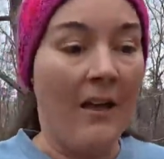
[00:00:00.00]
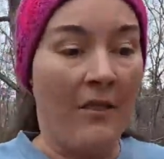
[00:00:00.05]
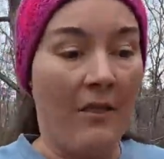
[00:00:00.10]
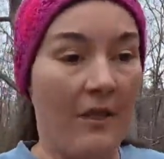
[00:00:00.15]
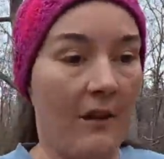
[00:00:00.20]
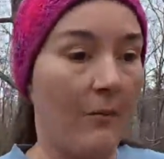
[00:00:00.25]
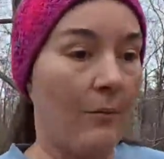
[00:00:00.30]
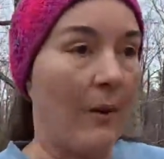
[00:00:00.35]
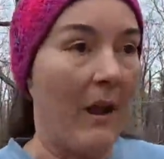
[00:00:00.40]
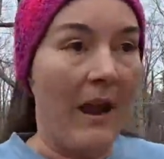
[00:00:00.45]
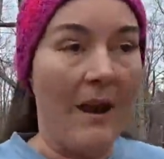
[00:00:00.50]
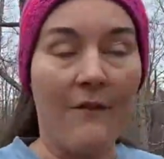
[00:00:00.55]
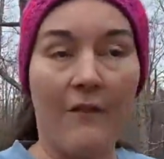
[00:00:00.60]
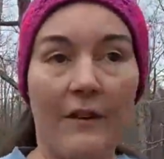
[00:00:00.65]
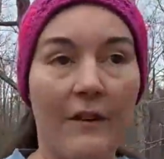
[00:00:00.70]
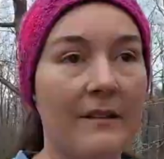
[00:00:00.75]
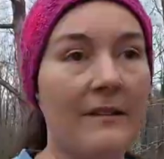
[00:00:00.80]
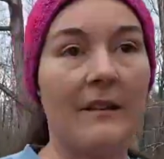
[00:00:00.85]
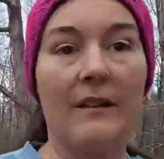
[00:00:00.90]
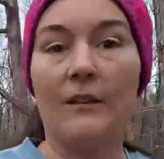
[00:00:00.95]
then
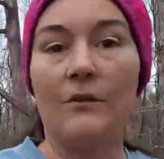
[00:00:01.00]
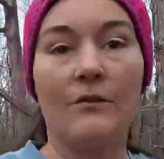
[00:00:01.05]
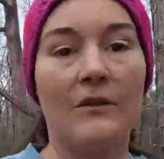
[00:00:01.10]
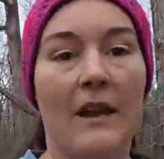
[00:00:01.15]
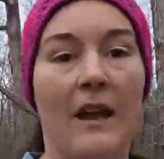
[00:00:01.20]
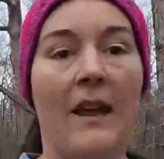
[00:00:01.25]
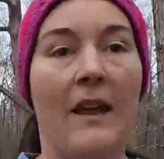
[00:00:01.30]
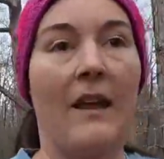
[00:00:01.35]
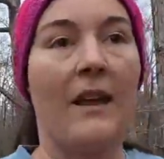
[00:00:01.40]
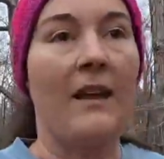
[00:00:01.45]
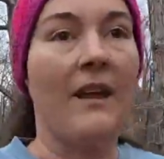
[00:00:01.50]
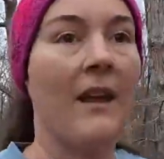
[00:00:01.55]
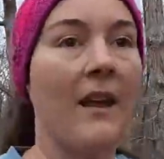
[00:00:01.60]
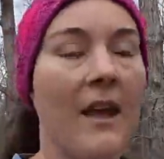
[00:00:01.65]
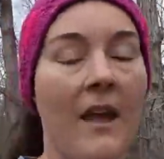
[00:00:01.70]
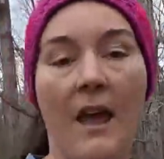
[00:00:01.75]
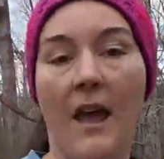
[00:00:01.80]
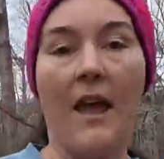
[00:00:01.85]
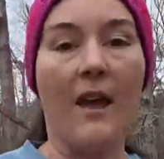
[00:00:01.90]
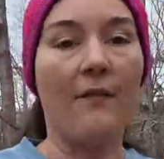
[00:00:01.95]
every single day,
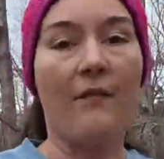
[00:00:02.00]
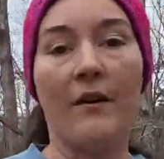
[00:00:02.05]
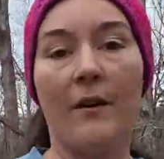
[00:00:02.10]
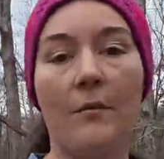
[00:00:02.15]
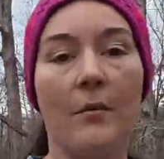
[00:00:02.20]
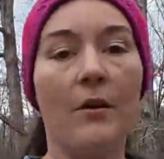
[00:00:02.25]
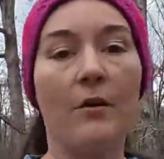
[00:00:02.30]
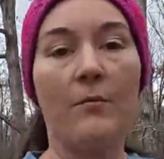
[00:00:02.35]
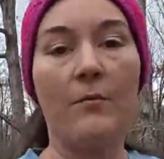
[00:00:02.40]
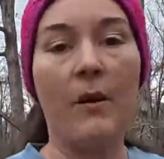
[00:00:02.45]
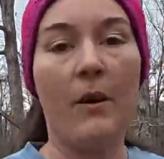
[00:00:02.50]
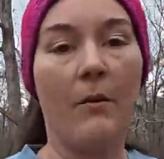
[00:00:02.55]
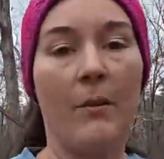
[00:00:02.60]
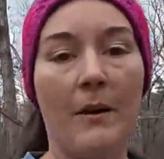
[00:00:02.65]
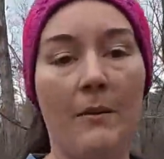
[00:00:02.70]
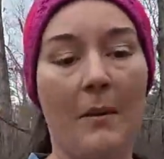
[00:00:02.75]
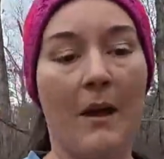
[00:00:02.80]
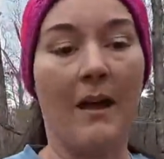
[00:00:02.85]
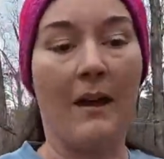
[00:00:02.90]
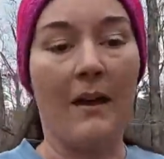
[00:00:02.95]
every movement we
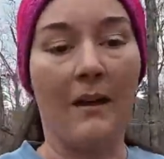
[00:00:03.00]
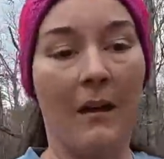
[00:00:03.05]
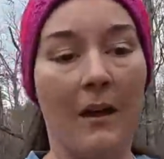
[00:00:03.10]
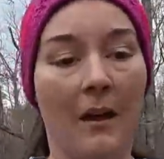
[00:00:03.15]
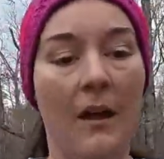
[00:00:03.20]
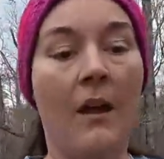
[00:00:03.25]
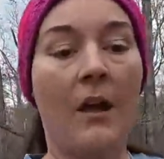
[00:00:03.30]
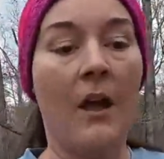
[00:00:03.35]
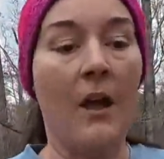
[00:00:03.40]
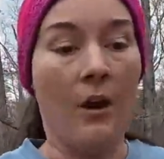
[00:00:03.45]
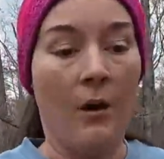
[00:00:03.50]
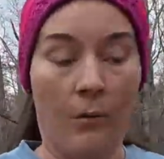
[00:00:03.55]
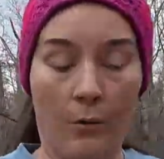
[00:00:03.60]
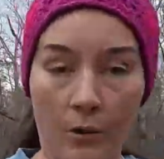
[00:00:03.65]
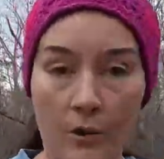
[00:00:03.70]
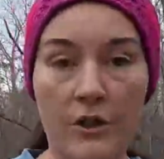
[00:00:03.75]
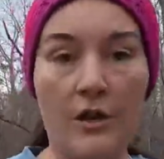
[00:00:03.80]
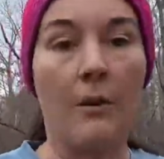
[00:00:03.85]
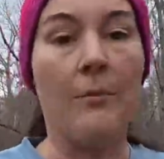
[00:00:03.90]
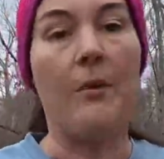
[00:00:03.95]
make, we're
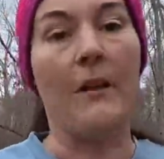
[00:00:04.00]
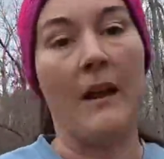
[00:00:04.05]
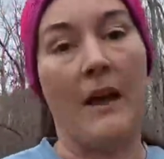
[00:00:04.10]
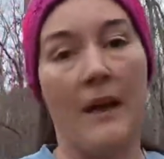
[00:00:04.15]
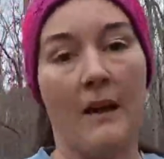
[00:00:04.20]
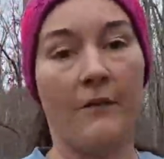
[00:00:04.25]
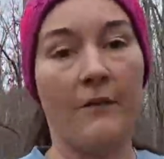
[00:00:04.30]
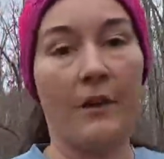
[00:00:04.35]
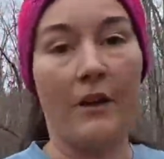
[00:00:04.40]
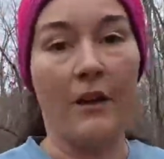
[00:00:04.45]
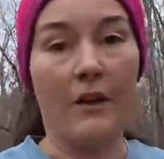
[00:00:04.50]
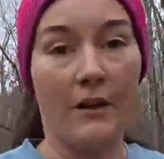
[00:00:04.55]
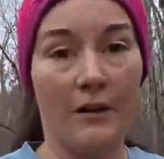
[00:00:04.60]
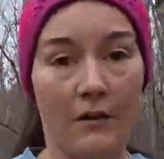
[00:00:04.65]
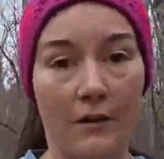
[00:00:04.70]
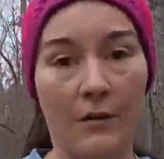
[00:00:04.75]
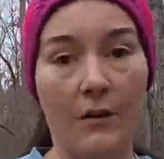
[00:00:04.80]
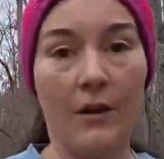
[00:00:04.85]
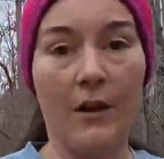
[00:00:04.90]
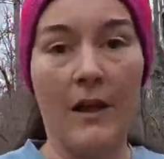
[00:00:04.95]
jumping out of a
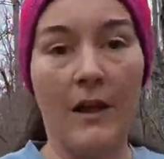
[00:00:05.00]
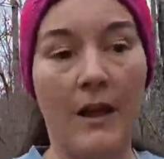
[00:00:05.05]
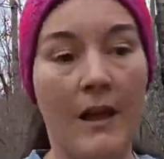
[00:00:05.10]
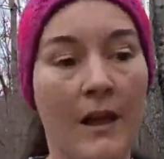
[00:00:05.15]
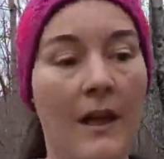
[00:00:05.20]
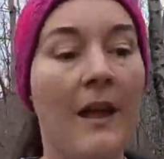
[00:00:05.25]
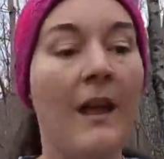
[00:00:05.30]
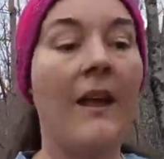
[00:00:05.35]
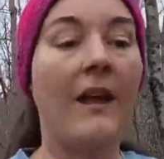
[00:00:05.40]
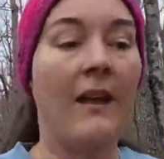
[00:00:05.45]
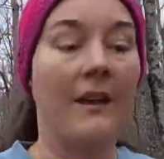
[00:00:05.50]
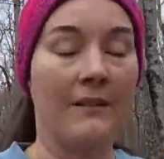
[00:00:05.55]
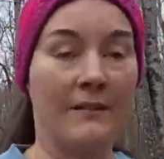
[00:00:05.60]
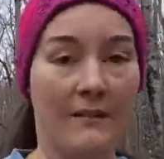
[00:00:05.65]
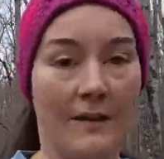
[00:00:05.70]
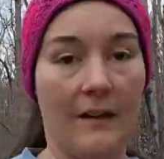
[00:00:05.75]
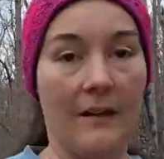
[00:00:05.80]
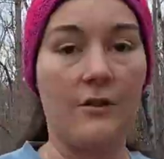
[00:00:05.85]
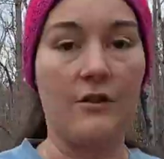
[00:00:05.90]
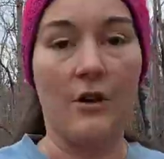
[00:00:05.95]
canoe
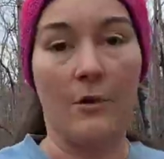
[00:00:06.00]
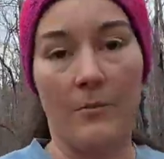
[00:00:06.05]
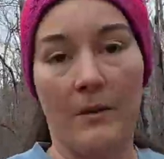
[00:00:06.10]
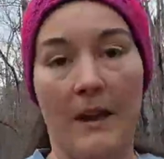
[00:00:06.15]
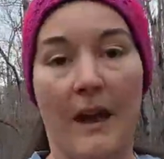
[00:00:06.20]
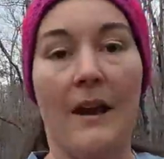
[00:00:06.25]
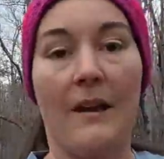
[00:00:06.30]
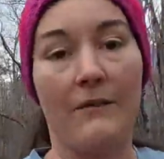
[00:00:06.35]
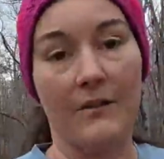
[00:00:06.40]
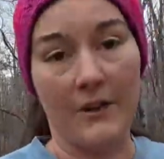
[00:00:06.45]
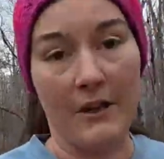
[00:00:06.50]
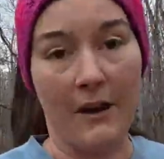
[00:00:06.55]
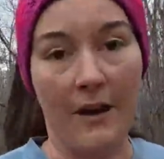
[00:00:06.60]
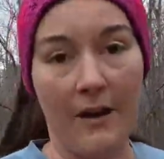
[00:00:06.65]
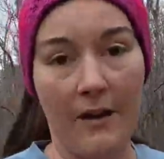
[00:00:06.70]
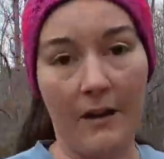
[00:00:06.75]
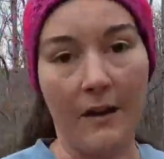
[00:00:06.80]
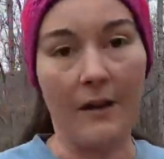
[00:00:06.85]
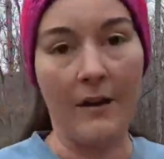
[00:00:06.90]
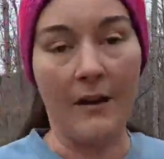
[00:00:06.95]
instead of jumping out of a
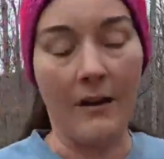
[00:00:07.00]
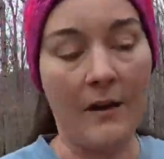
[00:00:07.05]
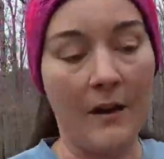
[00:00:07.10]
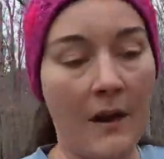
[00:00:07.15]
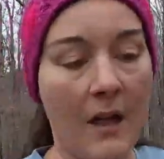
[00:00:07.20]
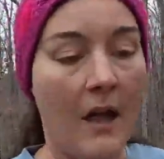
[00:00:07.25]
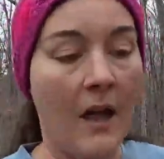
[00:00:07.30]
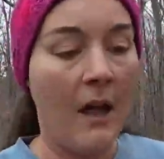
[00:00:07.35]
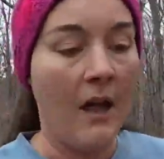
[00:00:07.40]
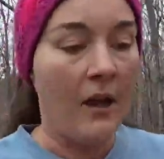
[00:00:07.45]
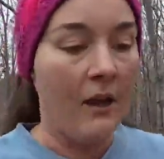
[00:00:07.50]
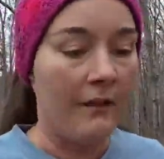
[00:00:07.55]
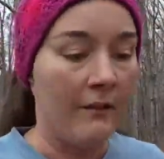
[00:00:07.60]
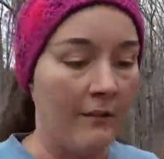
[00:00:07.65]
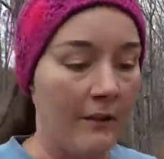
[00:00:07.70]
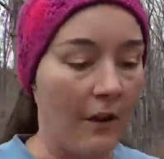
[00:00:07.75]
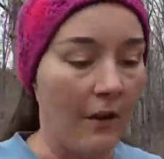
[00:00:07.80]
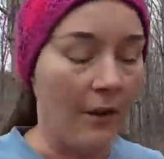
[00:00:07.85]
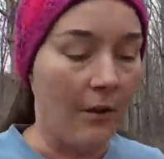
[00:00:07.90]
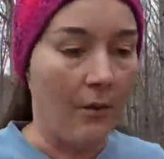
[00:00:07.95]
dock.
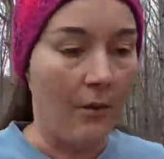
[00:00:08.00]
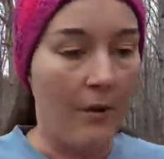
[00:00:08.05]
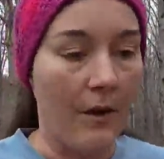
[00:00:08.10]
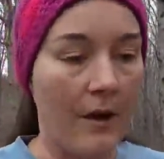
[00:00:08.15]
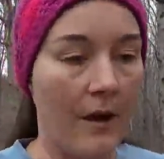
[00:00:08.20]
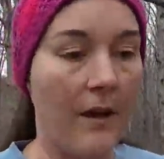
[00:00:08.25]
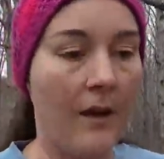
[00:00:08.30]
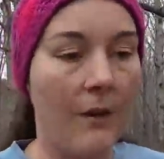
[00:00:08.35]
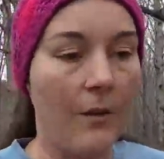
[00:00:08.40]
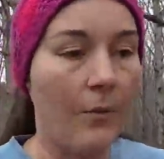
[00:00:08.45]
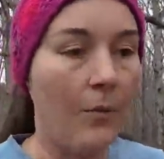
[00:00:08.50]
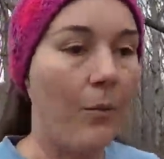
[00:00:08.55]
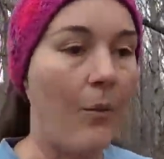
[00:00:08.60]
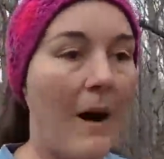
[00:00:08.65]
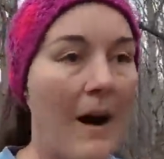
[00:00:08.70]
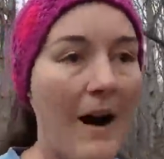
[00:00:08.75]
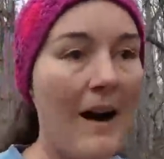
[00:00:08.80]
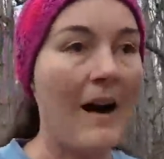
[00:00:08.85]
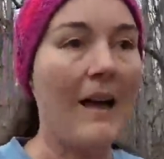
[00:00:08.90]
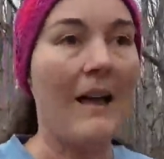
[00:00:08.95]
So
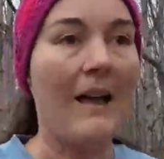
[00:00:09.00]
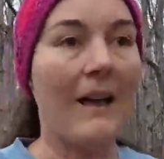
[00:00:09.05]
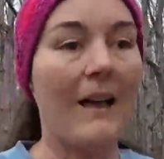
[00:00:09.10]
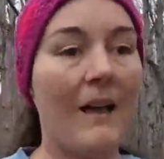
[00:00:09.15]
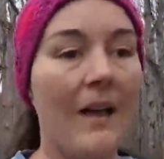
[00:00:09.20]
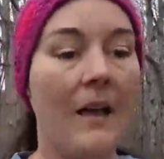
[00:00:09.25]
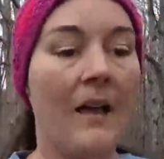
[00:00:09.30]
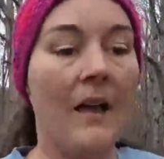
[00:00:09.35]
why,